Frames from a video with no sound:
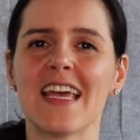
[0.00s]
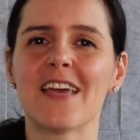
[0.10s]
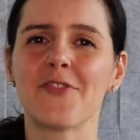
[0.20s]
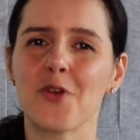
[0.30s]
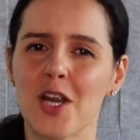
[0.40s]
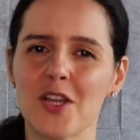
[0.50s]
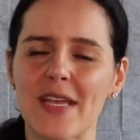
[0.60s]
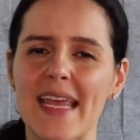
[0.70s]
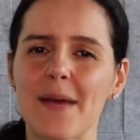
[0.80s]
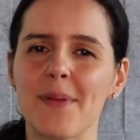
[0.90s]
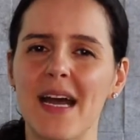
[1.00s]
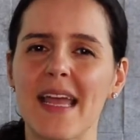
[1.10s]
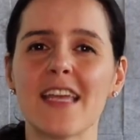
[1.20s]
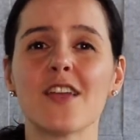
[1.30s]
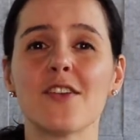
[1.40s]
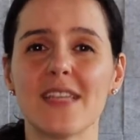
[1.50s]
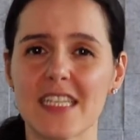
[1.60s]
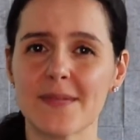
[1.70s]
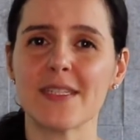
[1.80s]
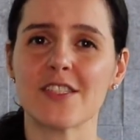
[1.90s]
If you are looking at buying, you
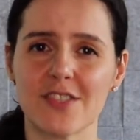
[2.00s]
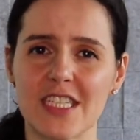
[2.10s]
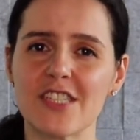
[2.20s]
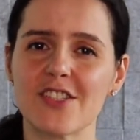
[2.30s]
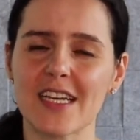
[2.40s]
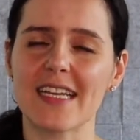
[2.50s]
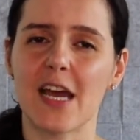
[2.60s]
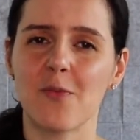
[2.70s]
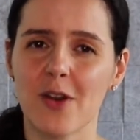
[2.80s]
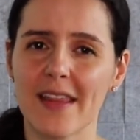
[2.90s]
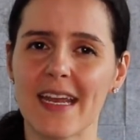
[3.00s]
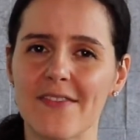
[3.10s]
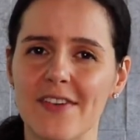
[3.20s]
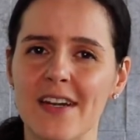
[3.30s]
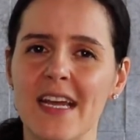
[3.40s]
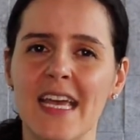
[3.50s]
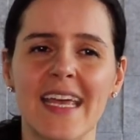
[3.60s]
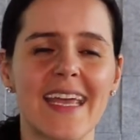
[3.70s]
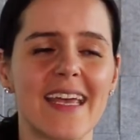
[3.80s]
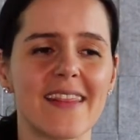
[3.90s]
need to be strategic now more than ever.
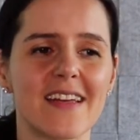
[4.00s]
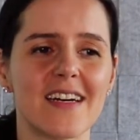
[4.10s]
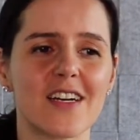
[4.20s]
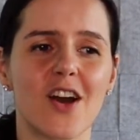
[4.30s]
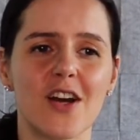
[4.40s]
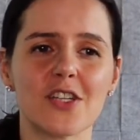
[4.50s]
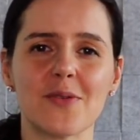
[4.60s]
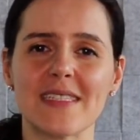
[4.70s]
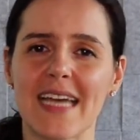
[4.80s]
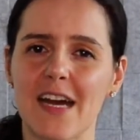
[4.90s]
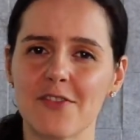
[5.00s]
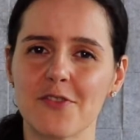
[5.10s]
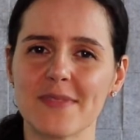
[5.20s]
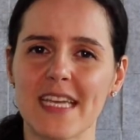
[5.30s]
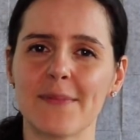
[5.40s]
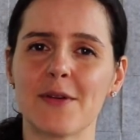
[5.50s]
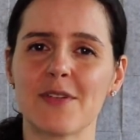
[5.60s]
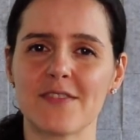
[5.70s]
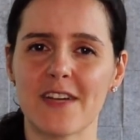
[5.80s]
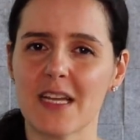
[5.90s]
In the condo and townhome segment
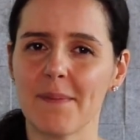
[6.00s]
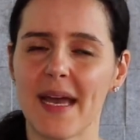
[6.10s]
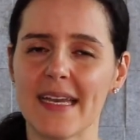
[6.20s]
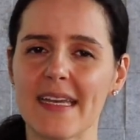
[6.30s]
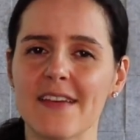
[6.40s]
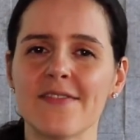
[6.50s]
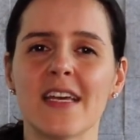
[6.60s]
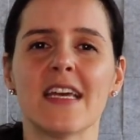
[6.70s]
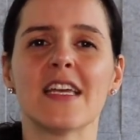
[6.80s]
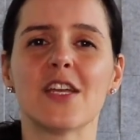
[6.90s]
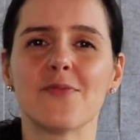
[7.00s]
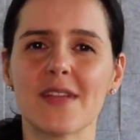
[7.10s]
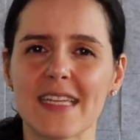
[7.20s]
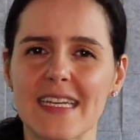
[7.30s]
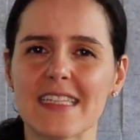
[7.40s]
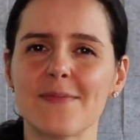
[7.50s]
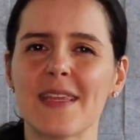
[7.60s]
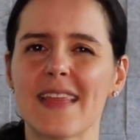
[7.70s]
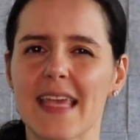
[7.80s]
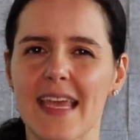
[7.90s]
where it's very competitive, you really need to be
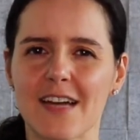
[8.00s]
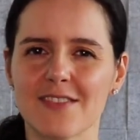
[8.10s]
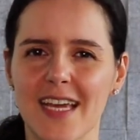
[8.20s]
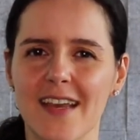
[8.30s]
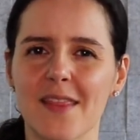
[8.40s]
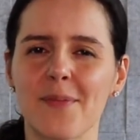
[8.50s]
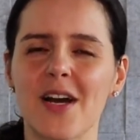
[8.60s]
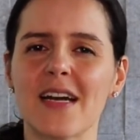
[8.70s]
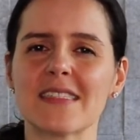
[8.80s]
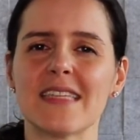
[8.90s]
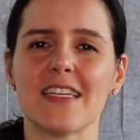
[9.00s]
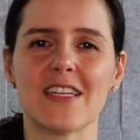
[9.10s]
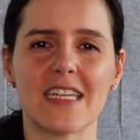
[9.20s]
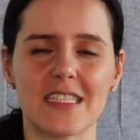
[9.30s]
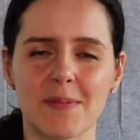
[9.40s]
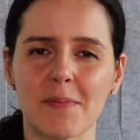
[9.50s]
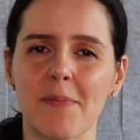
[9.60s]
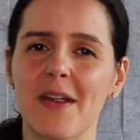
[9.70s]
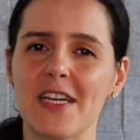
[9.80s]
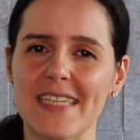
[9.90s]
thinking outside of the box, and you need to be
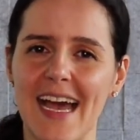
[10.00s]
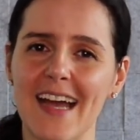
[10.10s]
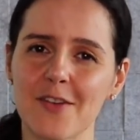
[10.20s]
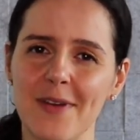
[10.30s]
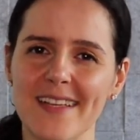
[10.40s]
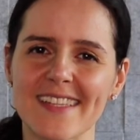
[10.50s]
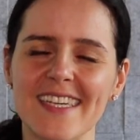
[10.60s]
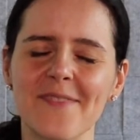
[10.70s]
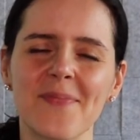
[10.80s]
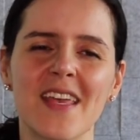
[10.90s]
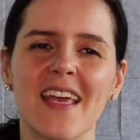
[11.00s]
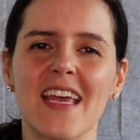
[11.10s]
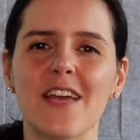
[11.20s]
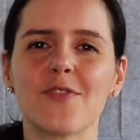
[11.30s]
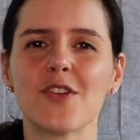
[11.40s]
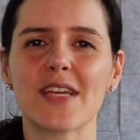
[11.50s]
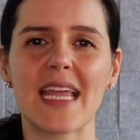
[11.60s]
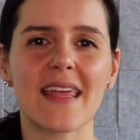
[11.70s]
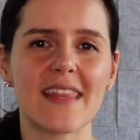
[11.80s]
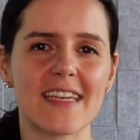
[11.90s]
prepared to act quickly. If you're
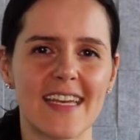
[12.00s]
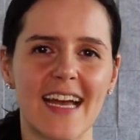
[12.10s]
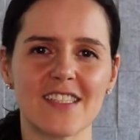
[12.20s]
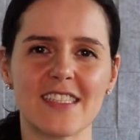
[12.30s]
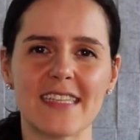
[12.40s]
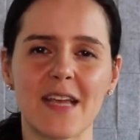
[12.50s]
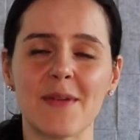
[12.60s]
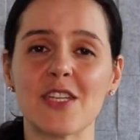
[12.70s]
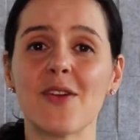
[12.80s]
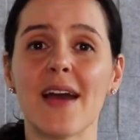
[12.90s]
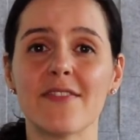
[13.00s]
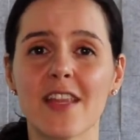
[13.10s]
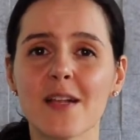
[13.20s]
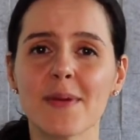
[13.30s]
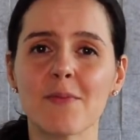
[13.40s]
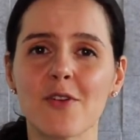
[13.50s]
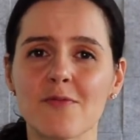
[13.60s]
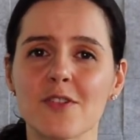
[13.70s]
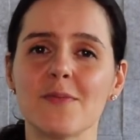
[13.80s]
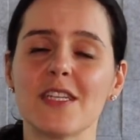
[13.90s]
looking in the detached segment, you have a little bit more
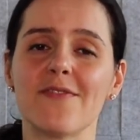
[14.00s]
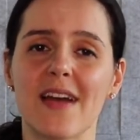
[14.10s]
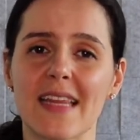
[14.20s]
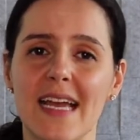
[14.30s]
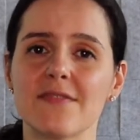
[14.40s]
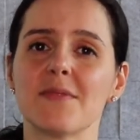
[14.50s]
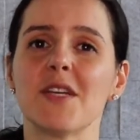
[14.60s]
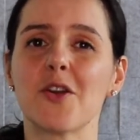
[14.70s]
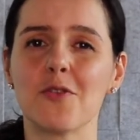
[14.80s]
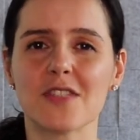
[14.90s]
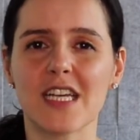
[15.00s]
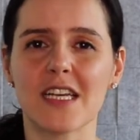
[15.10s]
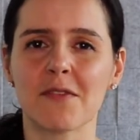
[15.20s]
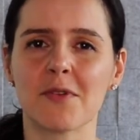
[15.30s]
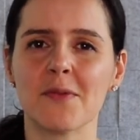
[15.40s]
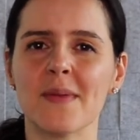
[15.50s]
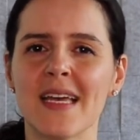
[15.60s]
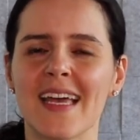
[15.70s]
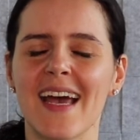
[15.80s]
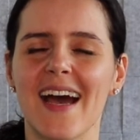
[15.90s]
room and you finally have some negotiating room,
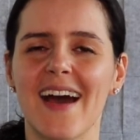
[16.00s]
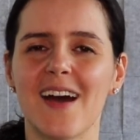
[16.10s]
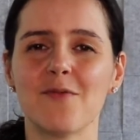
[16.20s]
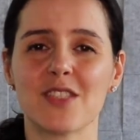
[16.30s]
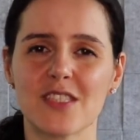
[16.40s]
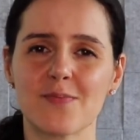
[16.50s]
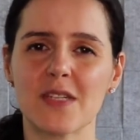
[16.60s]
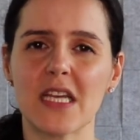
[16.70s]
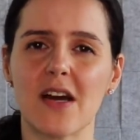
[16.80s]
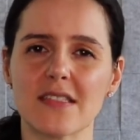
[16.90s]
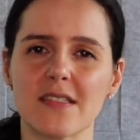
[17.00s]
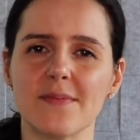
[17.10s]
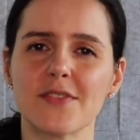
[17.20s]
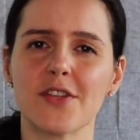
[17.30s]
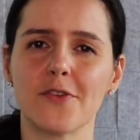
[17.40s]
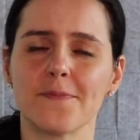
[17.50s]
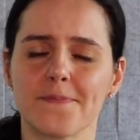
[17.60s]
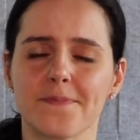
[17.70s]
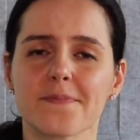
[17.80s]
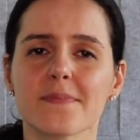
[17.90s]
which is pretty awesome.
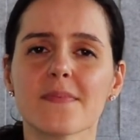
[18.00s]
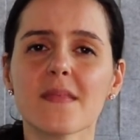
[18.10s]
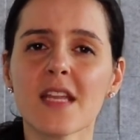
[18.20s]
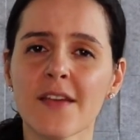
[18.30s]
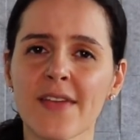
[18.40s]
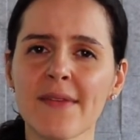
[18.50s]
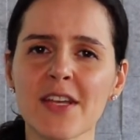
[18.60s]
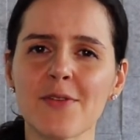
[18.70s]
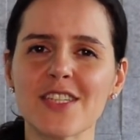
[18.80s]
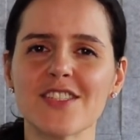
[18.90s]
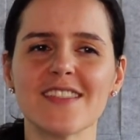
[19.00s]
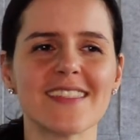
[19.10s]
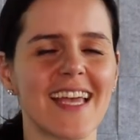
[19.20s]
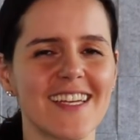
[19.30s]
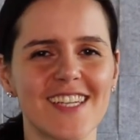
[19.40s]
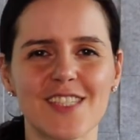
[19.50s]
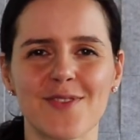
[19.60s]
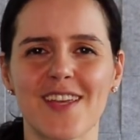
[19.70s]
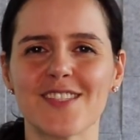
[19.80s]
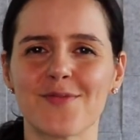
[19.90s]
So if you have any questions, get in touch
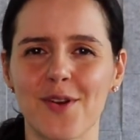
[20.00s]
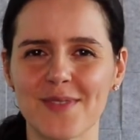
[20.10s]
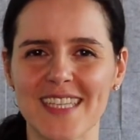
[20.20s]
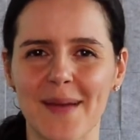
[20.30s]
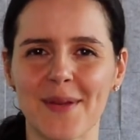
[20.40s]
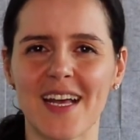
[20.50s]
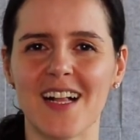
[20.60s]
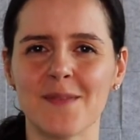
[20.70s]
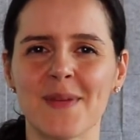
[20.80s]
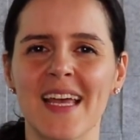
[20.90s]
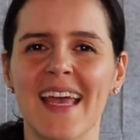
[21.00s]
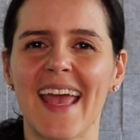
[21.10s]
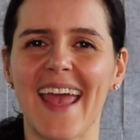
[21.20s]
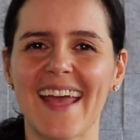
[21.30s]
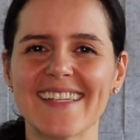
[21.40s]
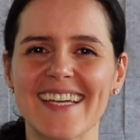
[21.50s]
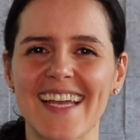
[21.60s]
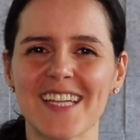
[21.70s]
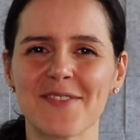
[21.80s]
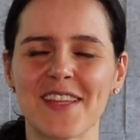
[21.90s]
with us. We're always happy to help and
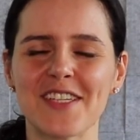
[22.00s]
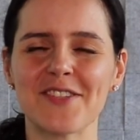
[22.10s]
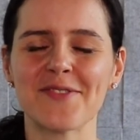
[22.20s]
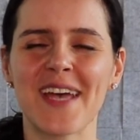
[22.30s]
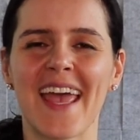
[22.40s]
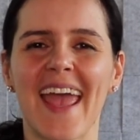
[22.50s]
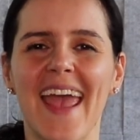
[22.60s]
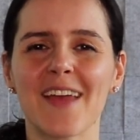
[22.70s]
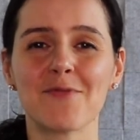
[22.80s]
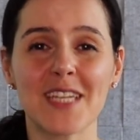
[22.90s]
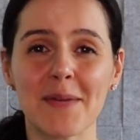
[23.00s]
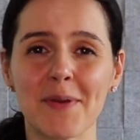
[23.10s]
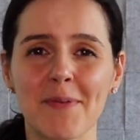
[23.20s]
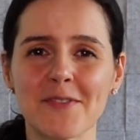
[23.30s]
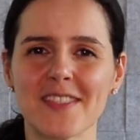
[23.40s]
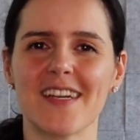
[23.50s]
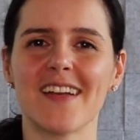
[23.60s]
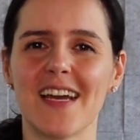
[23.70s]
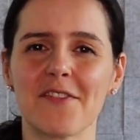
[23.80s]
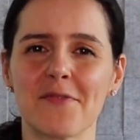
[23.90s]
connect with you. And we'll keep you posted
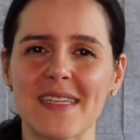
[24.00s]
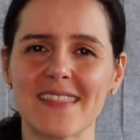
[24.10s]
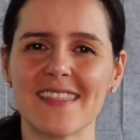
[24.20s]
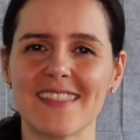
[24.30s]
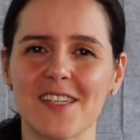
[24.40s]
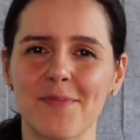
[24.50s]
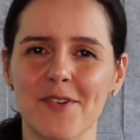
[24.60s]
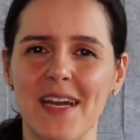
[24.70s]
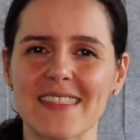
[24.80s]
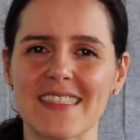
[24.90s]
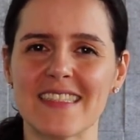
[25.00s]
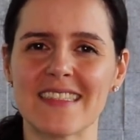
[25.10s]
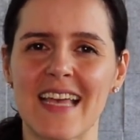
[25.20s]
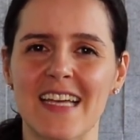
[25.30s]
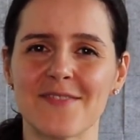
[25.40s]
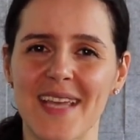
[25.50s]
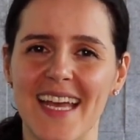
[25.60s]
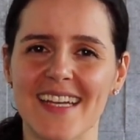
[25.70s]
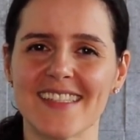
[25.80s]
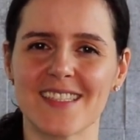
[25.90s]
on how the rest of this year progresses as we
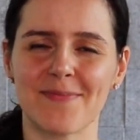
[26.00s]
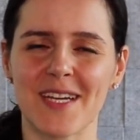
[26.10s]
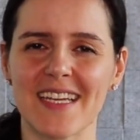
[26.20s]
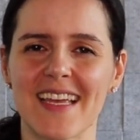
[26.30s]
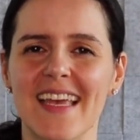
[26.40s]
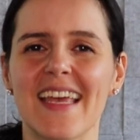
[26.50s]
head into spring.